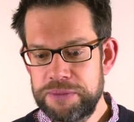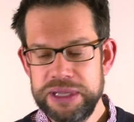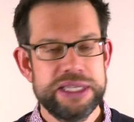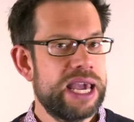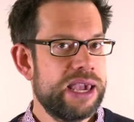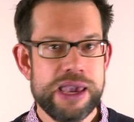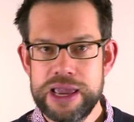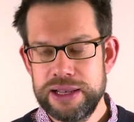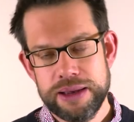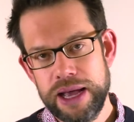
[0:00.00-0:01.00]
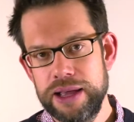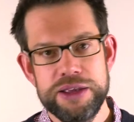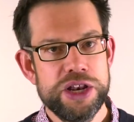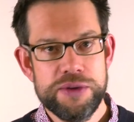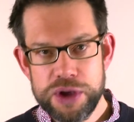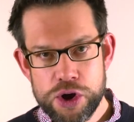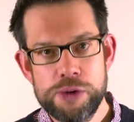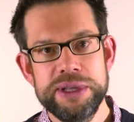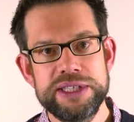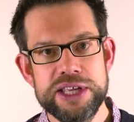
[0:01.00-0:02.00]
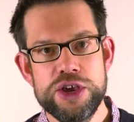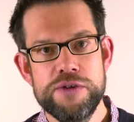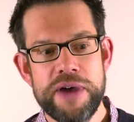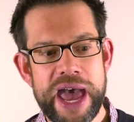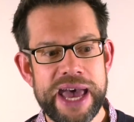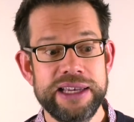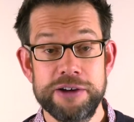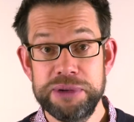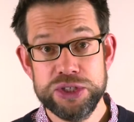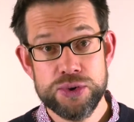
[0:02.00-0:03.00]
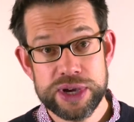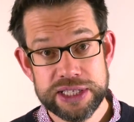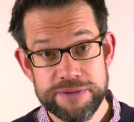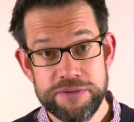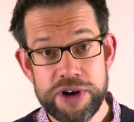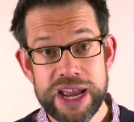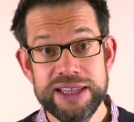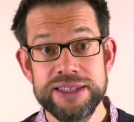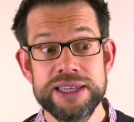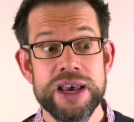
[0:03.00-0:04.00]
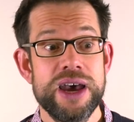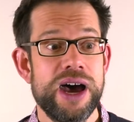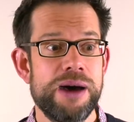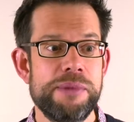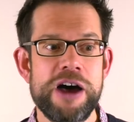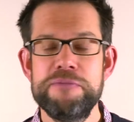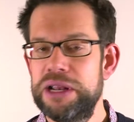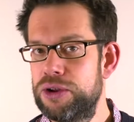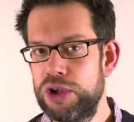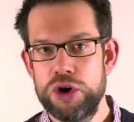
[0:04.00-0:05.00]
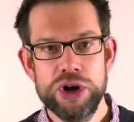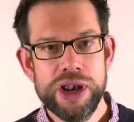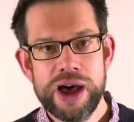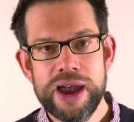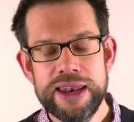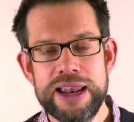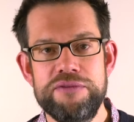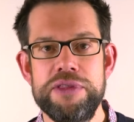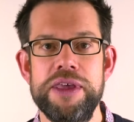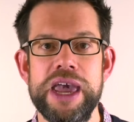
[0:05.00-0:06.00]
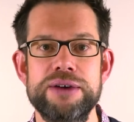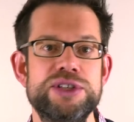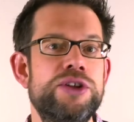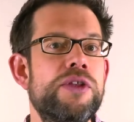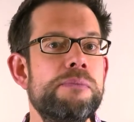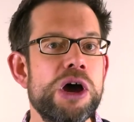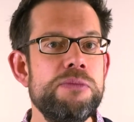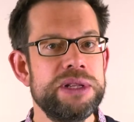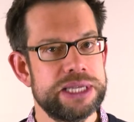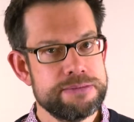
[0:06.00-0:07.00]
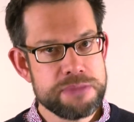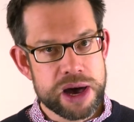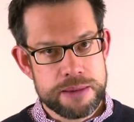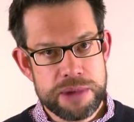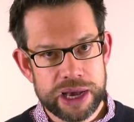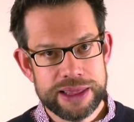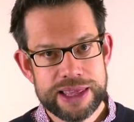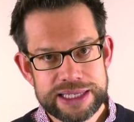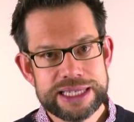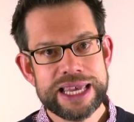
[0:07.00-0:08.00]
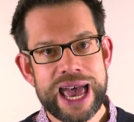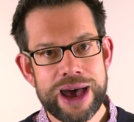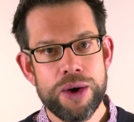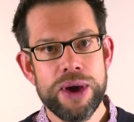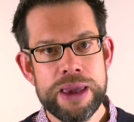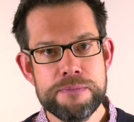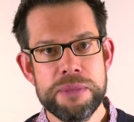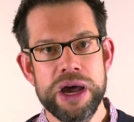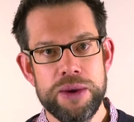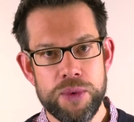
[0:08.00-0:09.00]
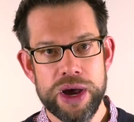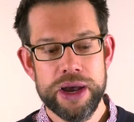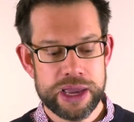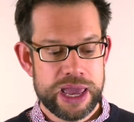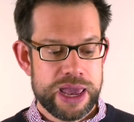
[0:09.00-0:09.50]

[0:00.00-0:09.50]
been taking in, the comments that you've had. I've been talking to friends. I've been looking online and everything else. And at the moment, in my mind, this is how it might work.